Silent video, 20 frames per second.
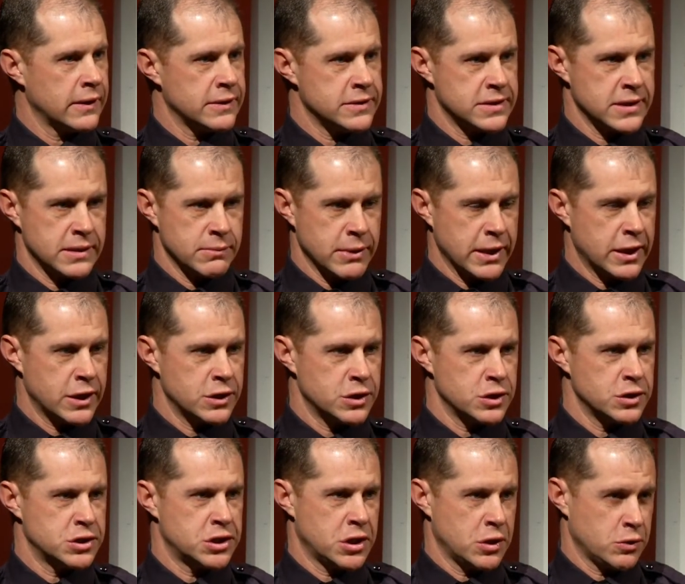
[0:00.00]
a city
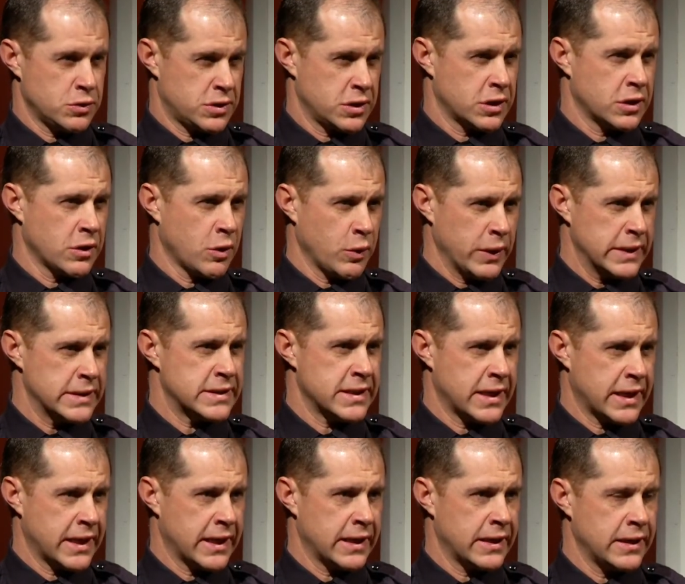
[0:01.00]
manager chose to go
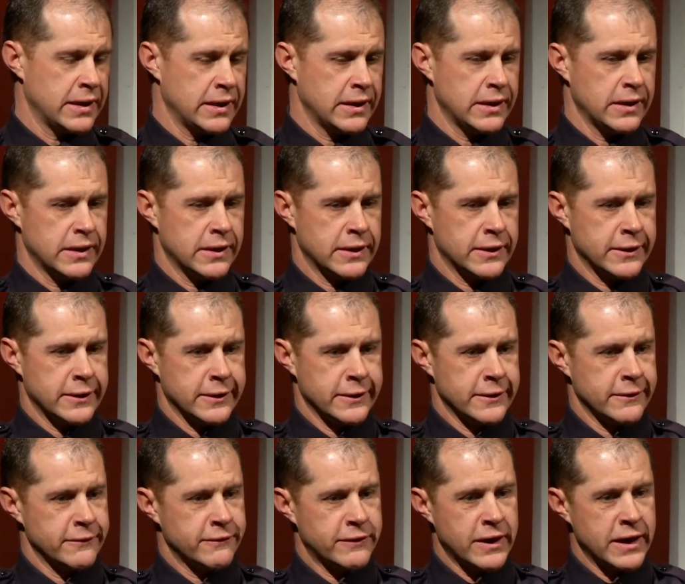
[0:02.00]
inside
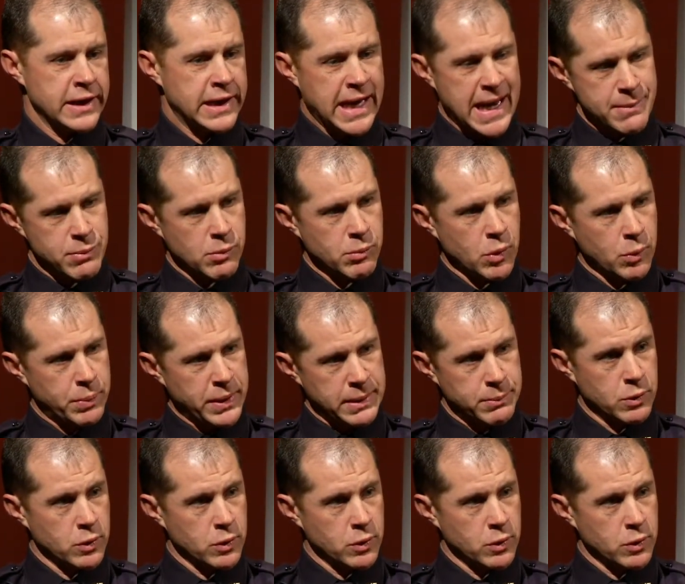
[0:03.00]
very capable people,